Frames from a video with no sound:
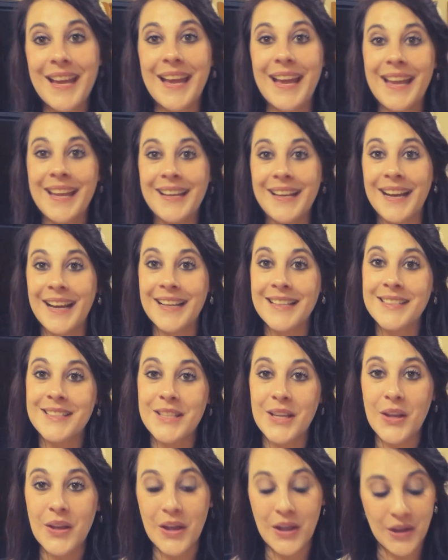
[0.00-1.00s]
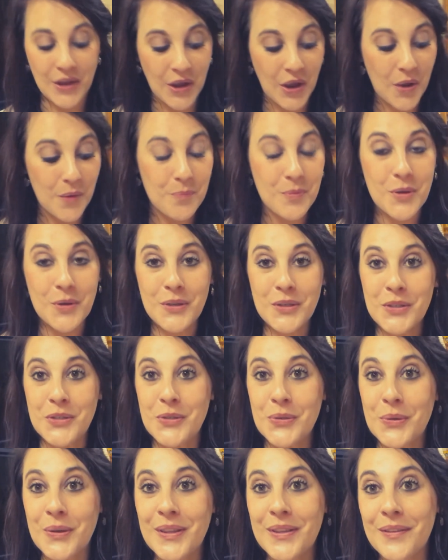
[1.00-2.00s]
Hey guys, so I hope you
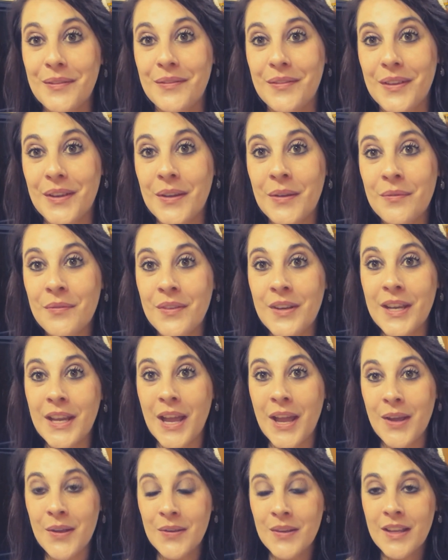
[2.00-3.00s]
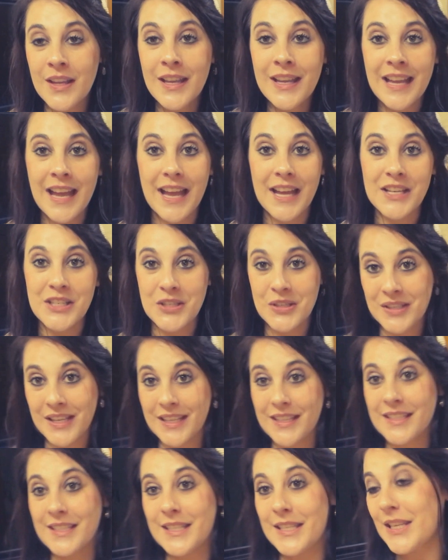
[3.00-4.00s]
enjoyed the verb video. As you
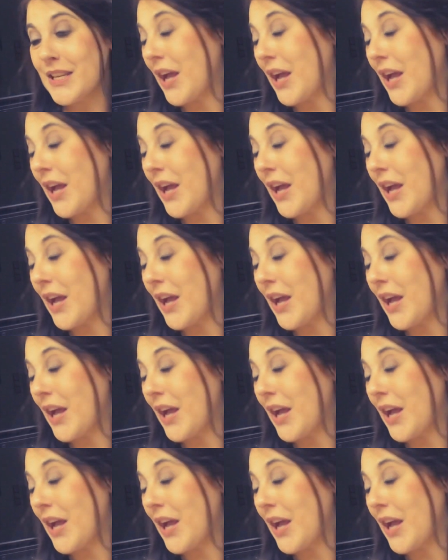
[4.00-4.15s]
can see,